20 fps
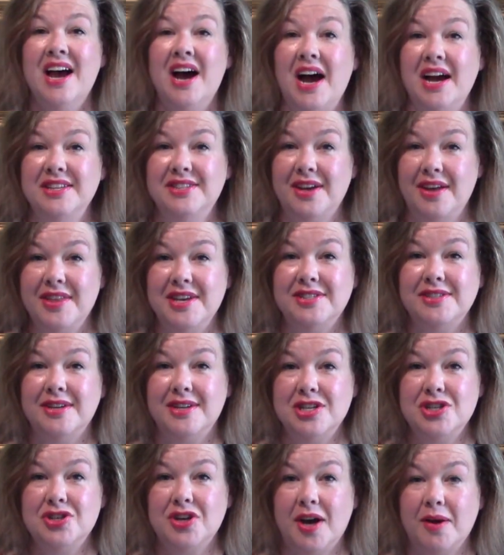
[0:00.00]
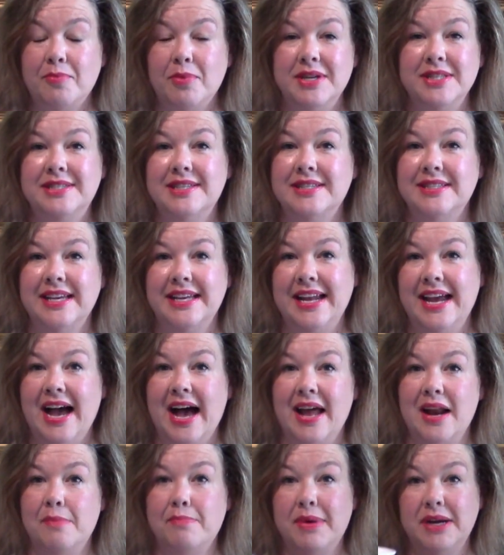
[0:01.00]
I saw this on a job once. This lady
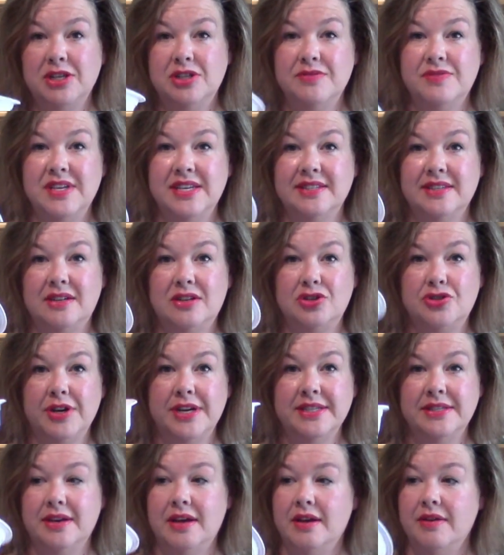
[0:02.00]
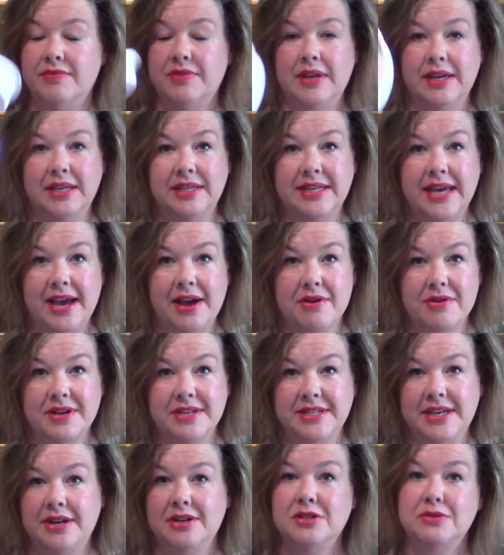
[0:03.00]
had a bunch of these little trays of like takeout
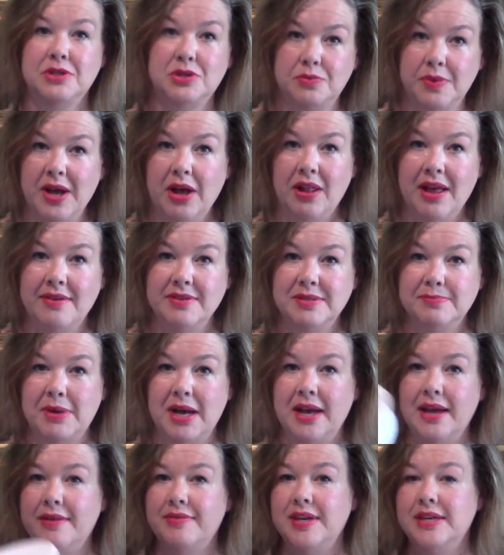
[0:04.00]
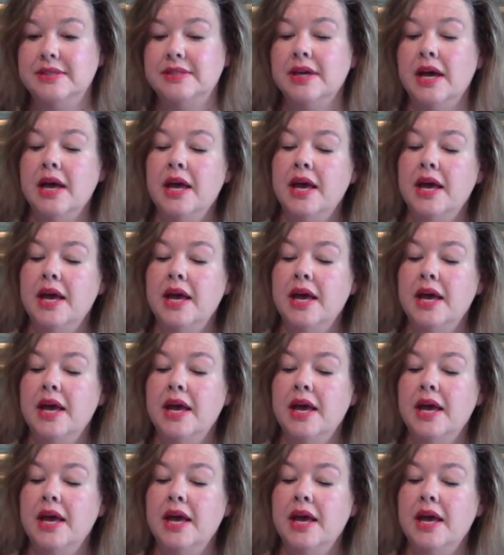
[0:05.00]
containers, which we all have a supply of these,